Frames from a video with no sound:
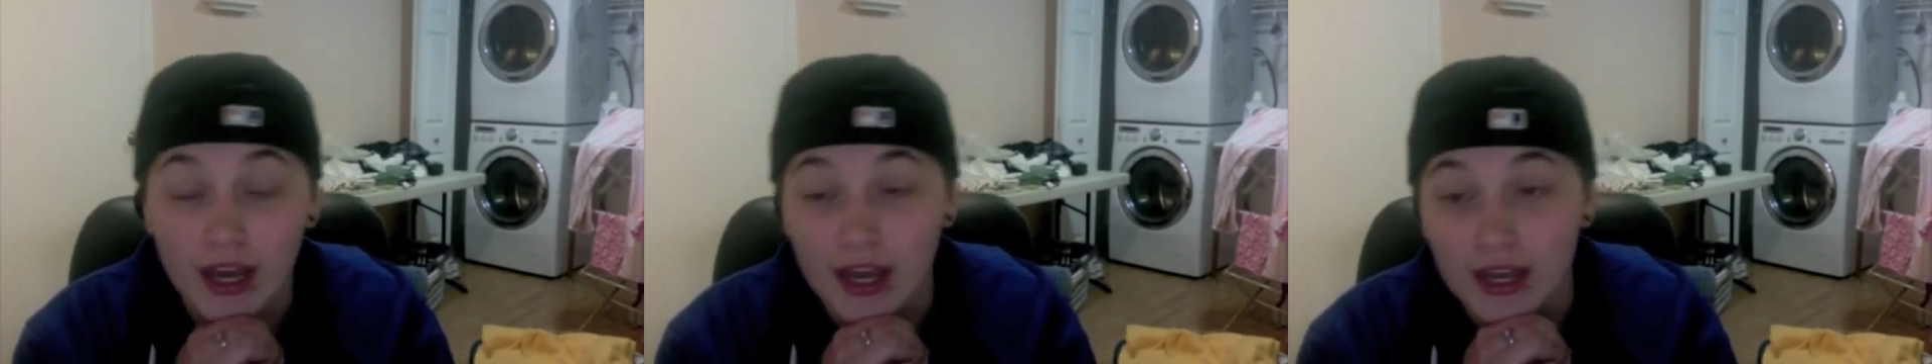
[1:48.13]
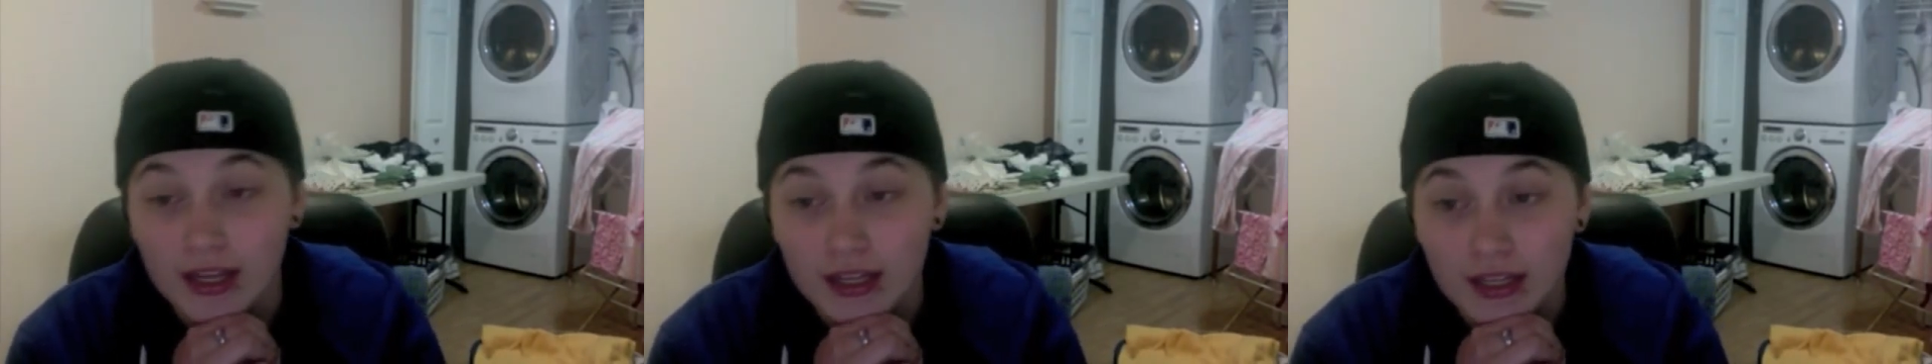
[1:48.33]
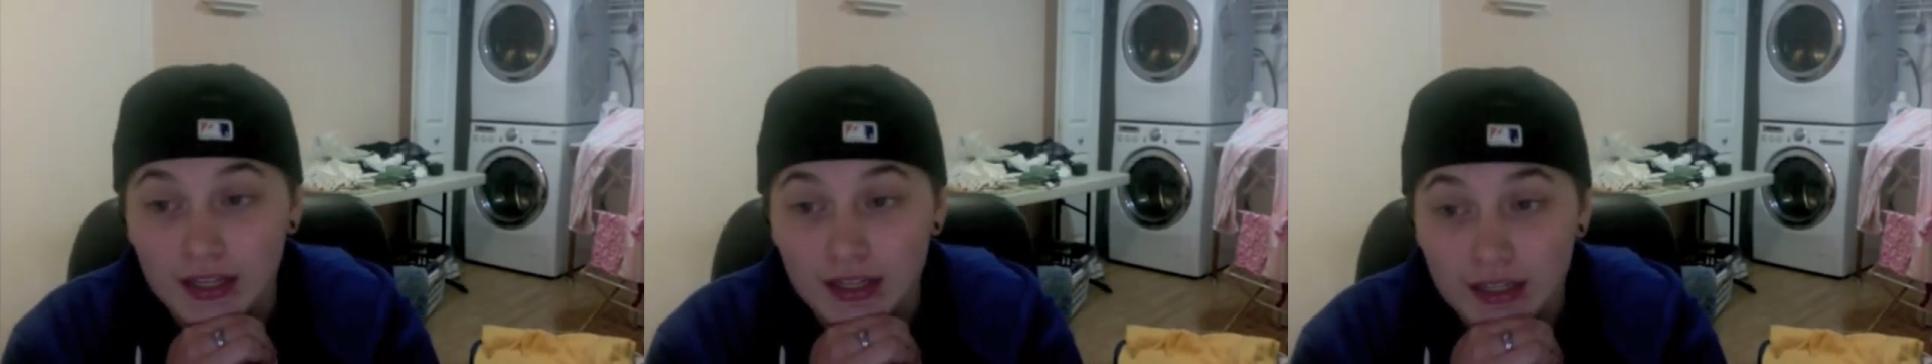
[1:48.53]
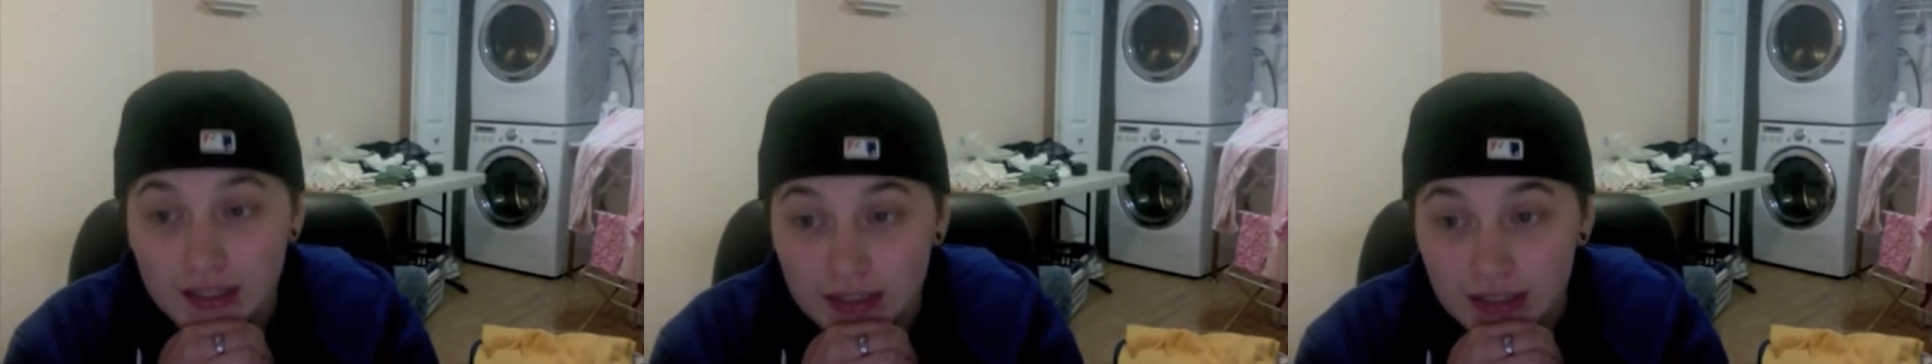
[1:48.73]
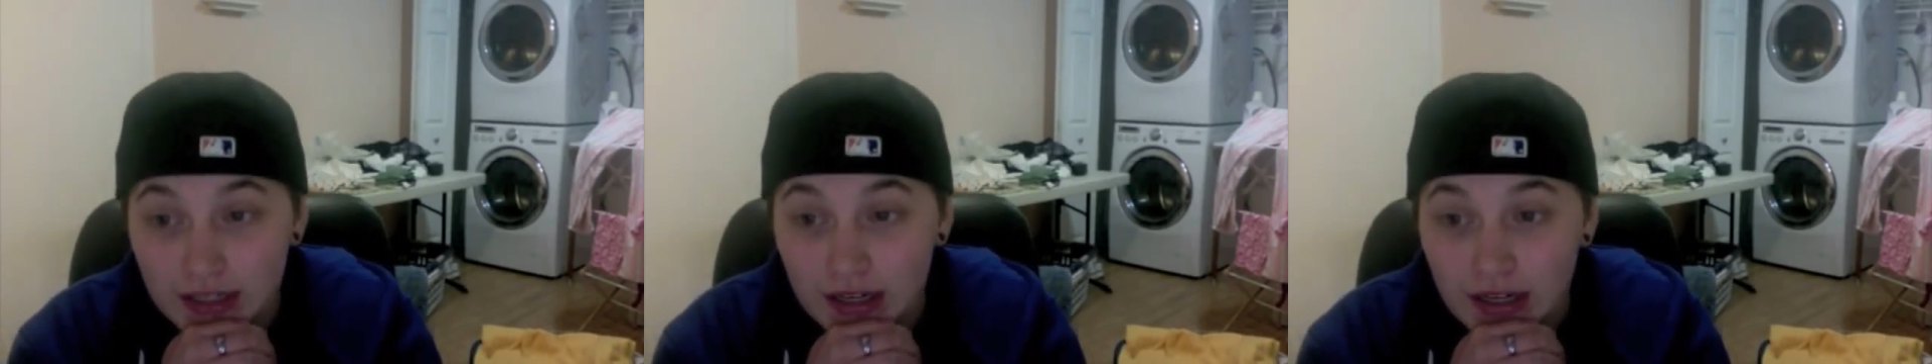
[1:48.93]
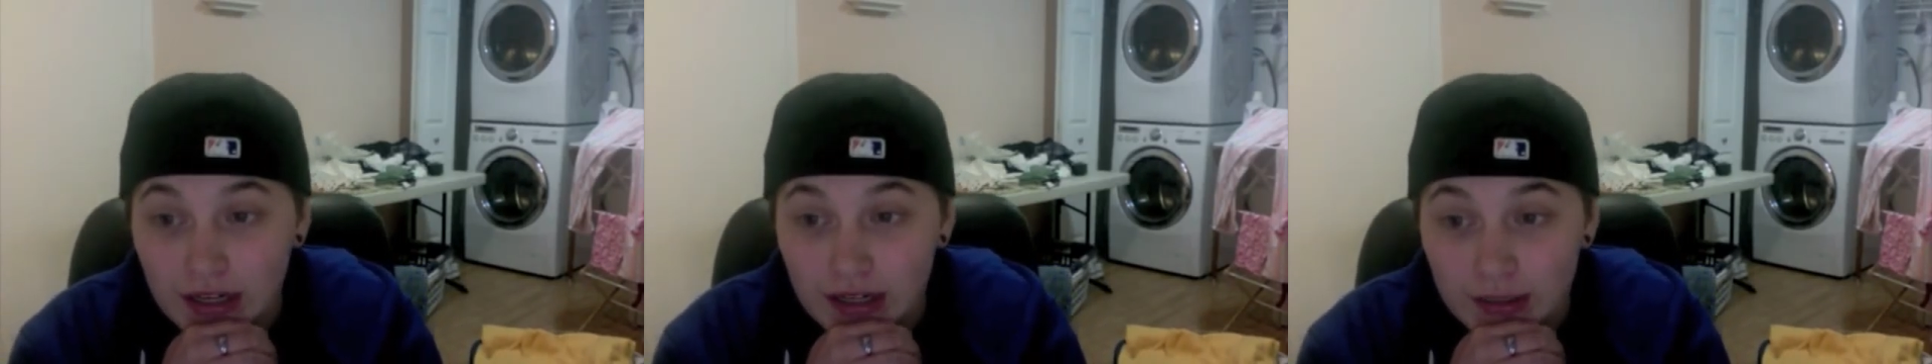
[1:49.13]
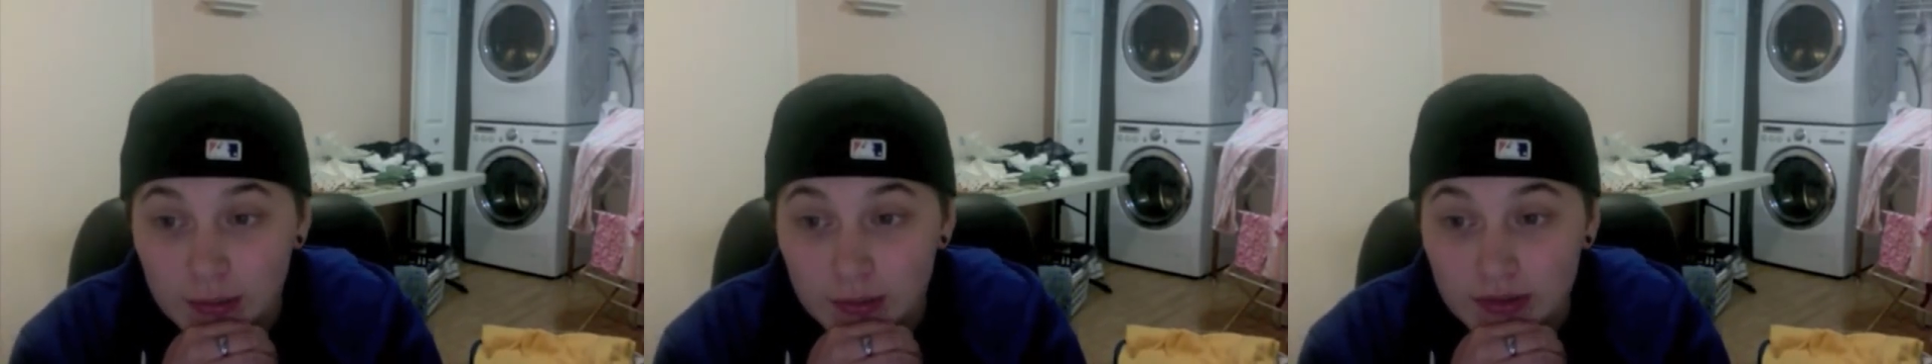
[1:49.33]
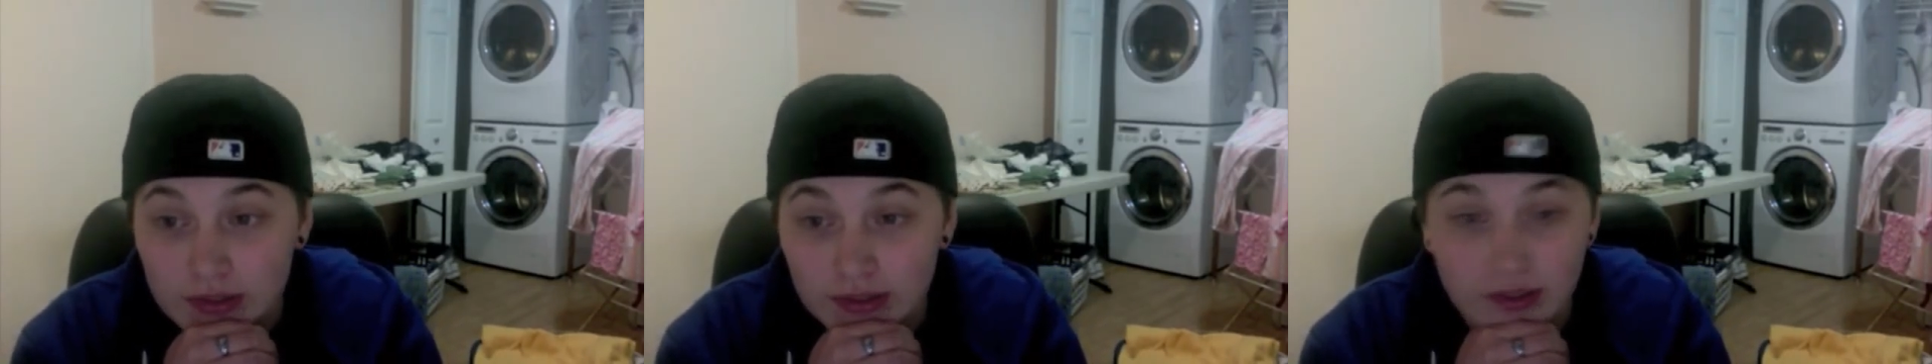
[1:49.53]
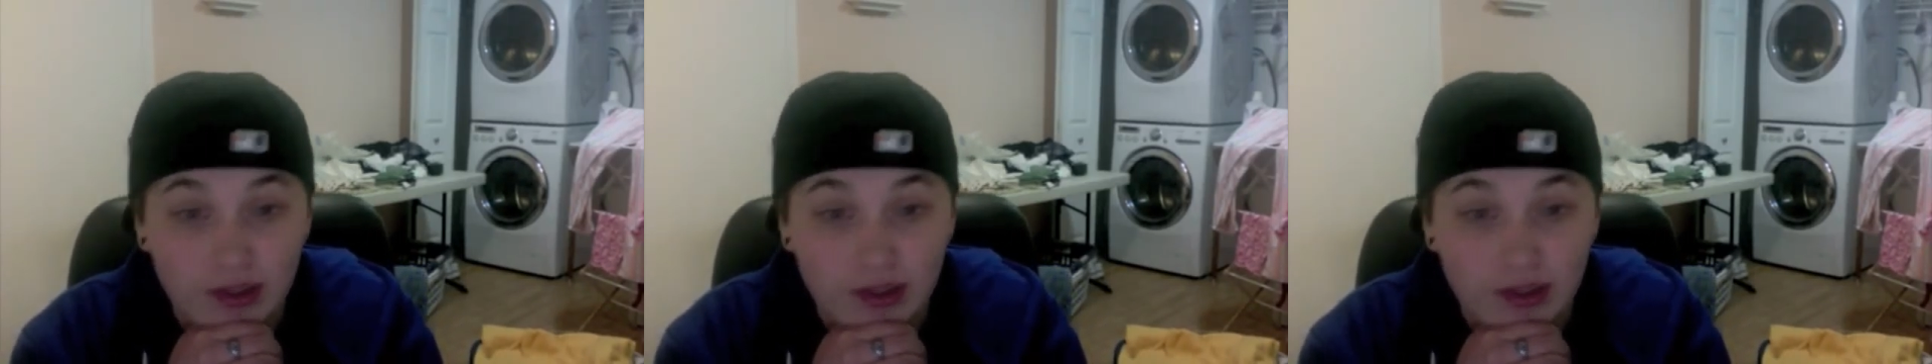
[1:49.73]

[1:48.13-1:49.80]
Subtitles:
and I would